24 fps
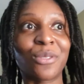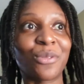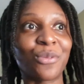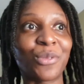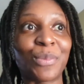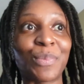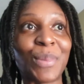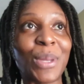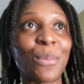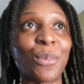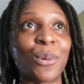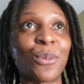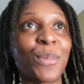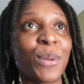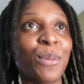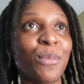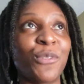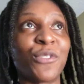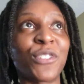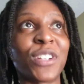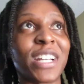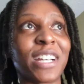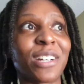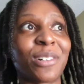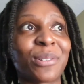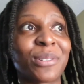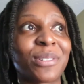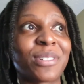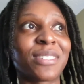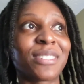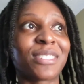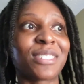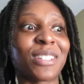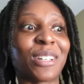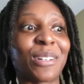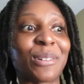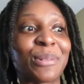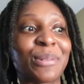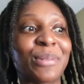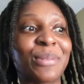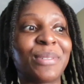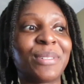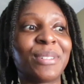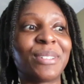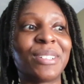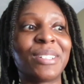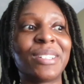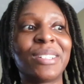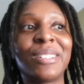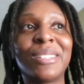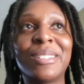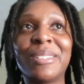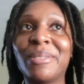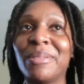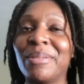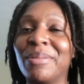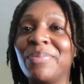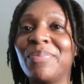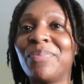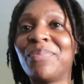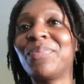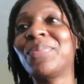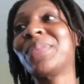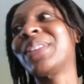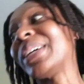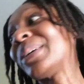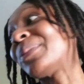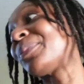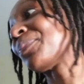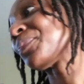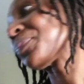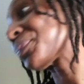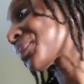when people be moving out. So, yeah.